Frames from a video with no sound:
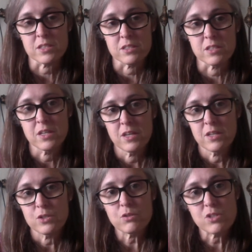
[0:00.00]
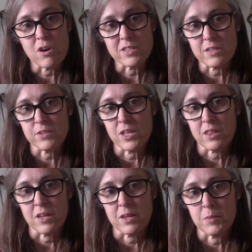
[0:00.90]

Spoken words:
and don't toss everything.